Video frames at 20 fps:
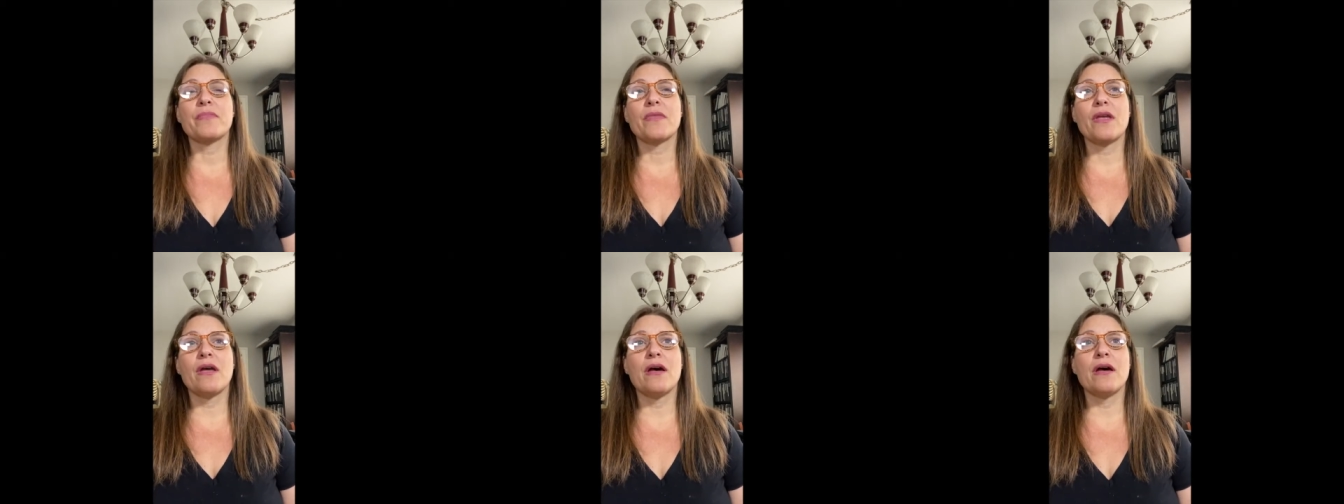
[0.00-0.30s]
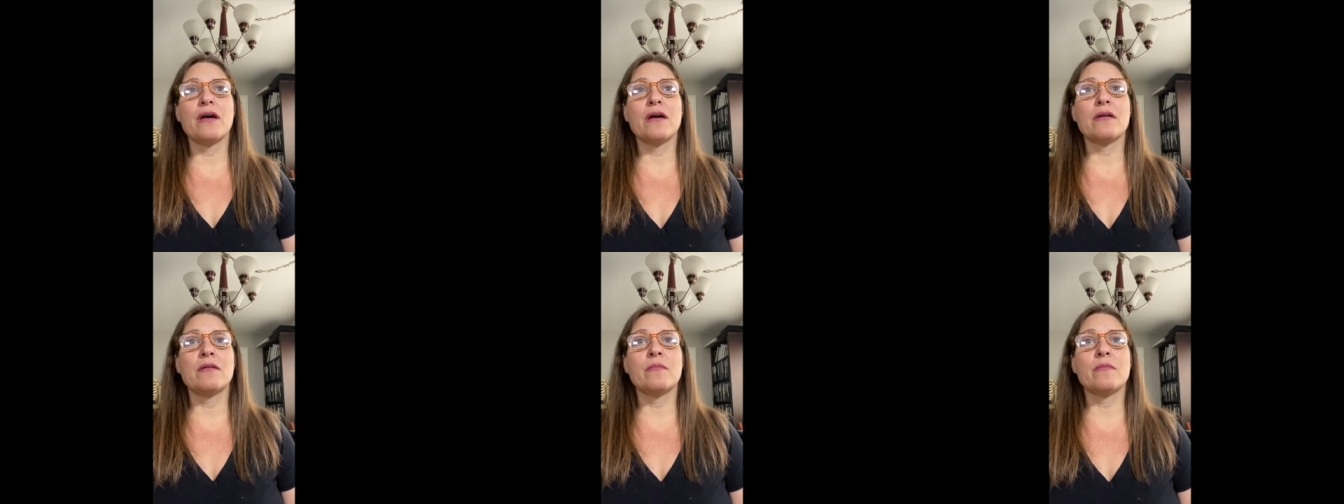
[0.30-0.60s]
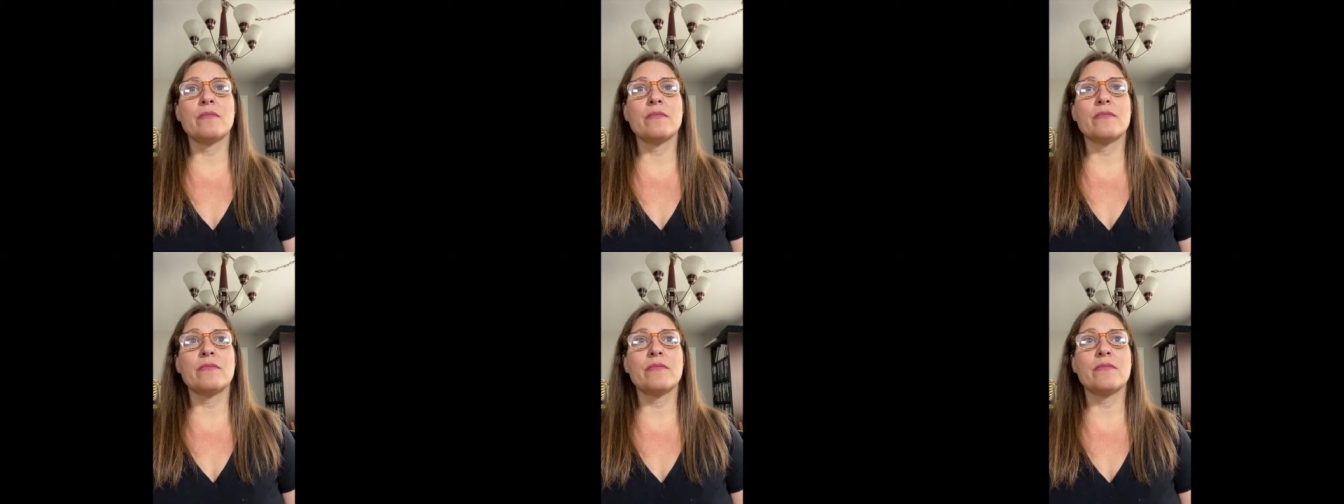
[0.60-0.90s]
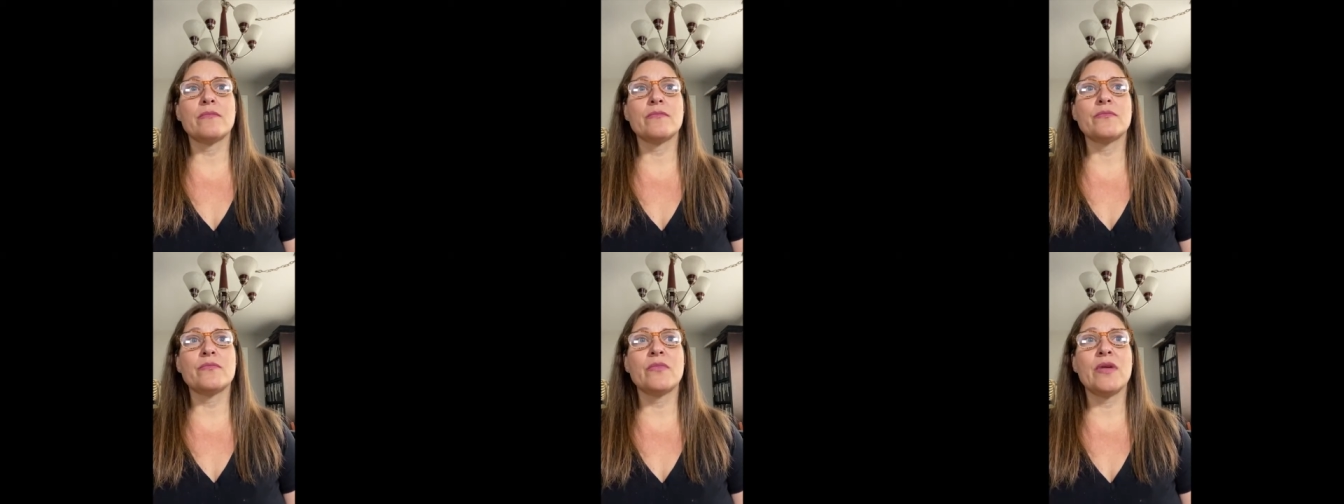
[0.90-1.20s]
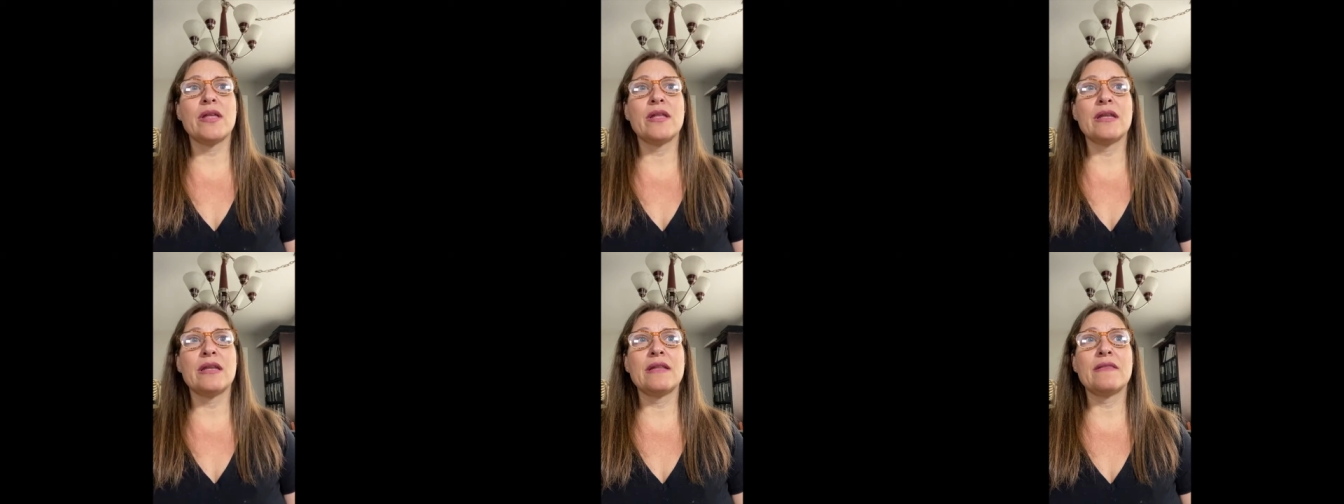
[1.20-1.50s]
Um,
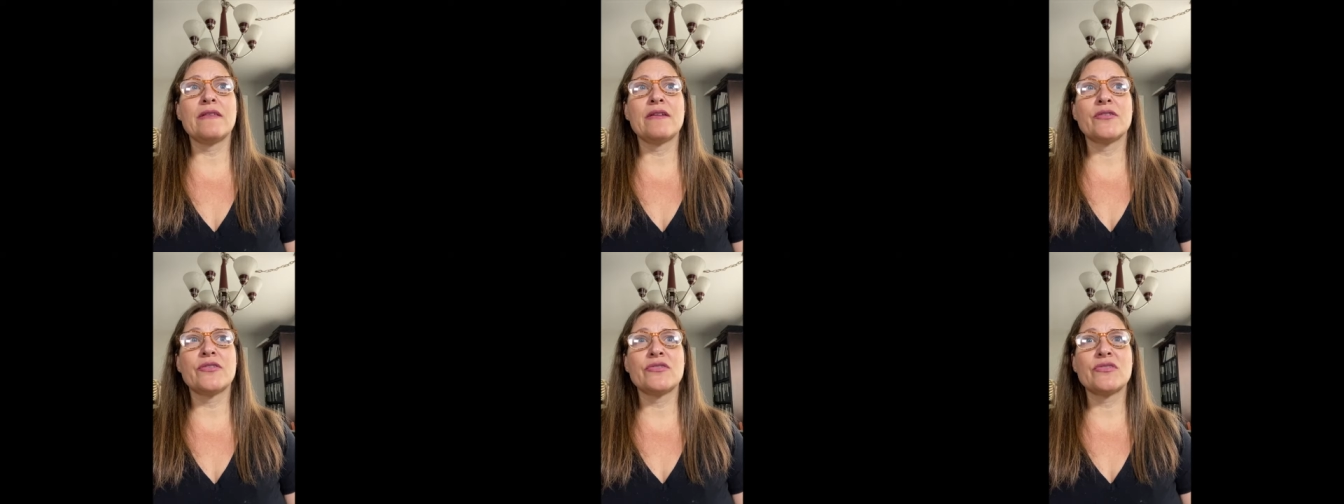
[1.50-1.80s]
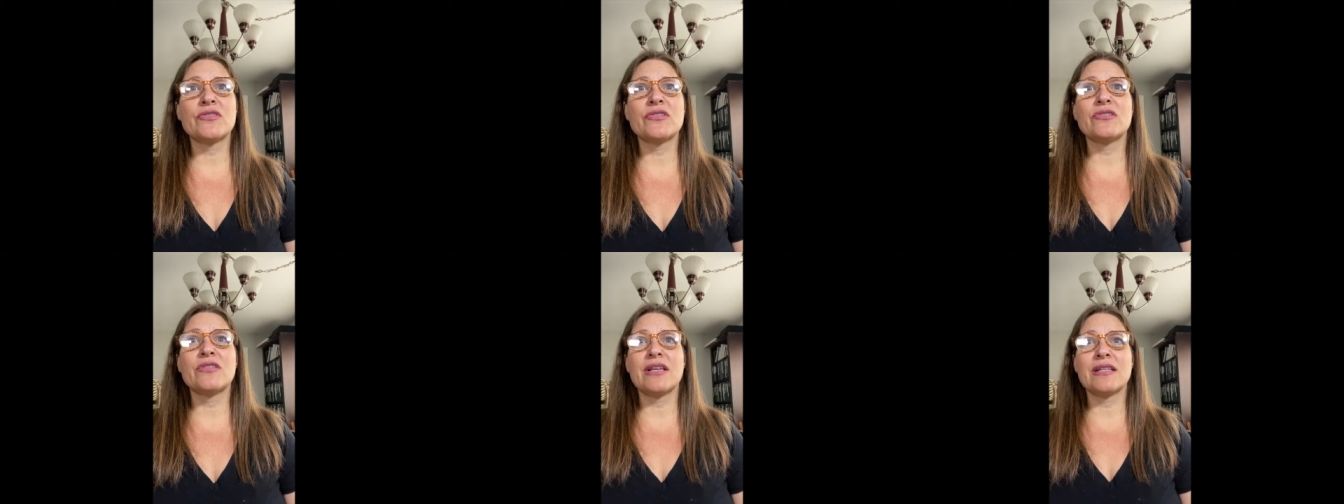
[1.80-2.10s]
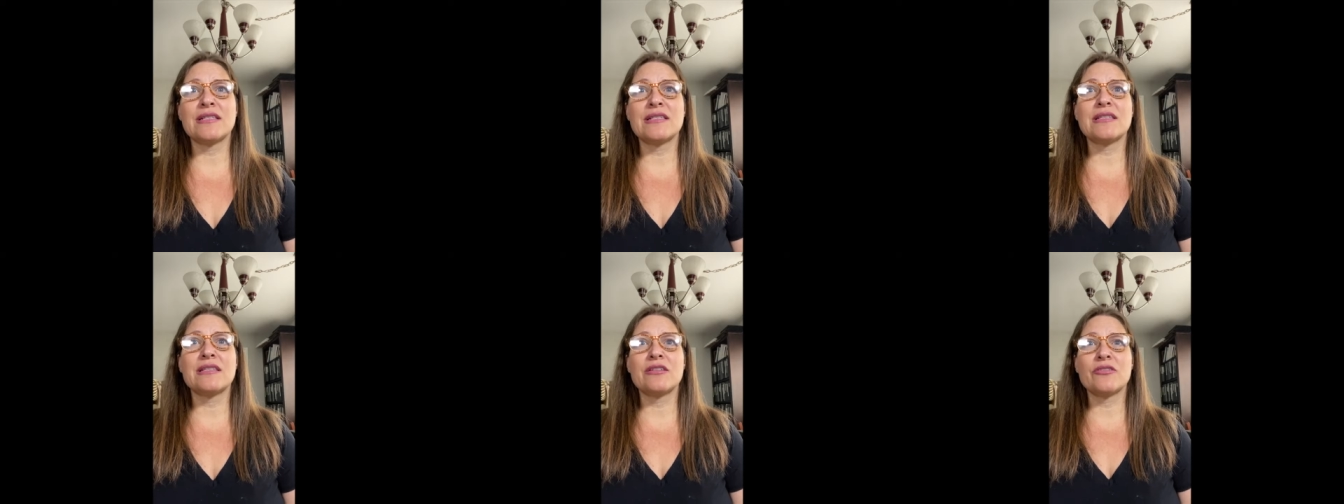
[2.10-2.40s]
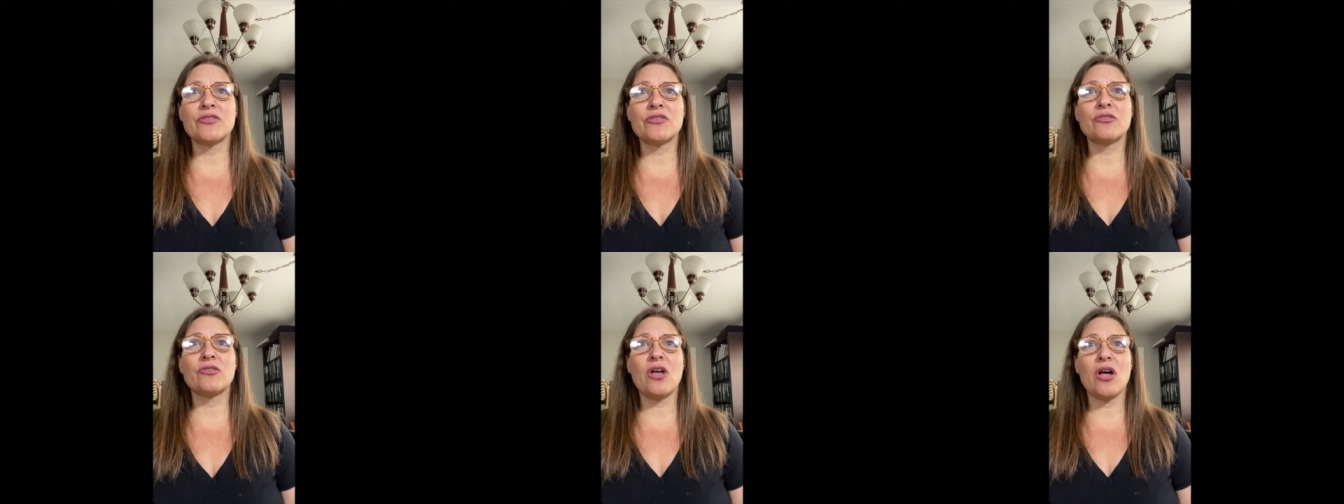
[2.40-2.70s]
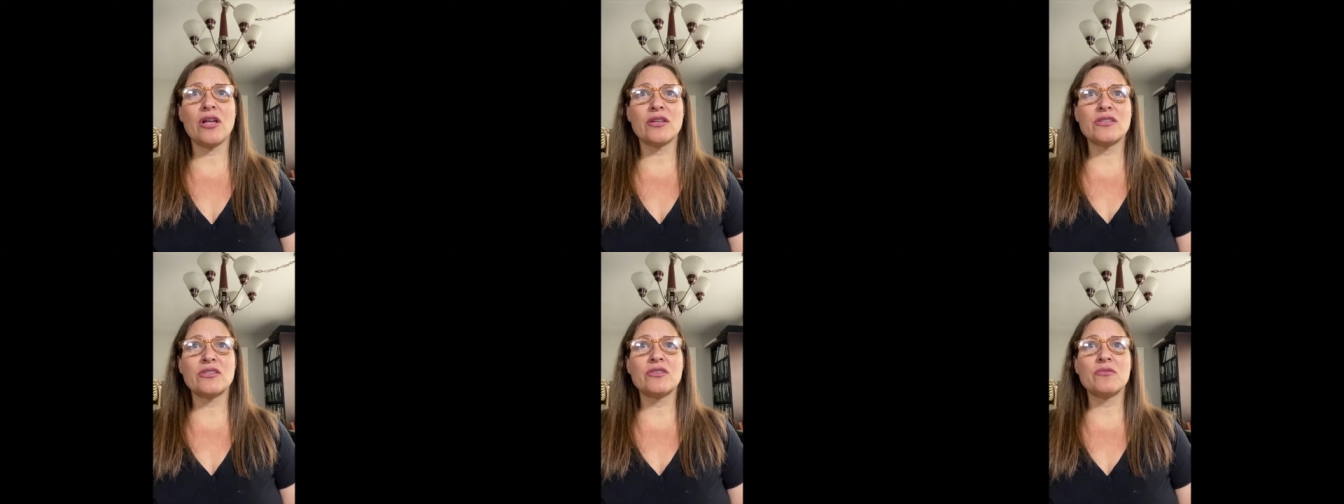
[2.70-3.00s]
and there's that's there's a
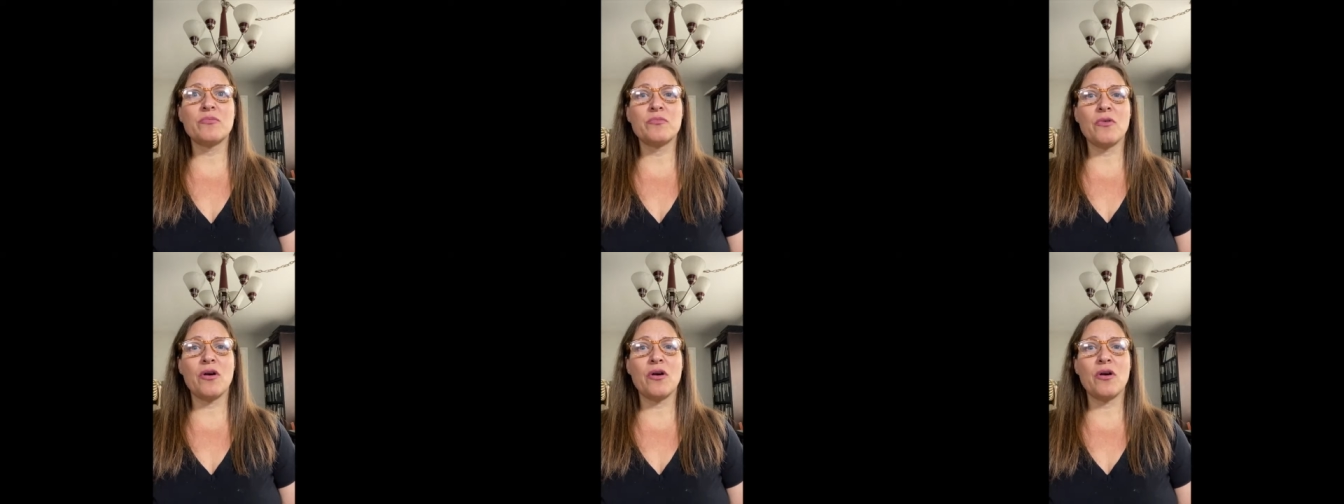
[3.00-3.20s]
lot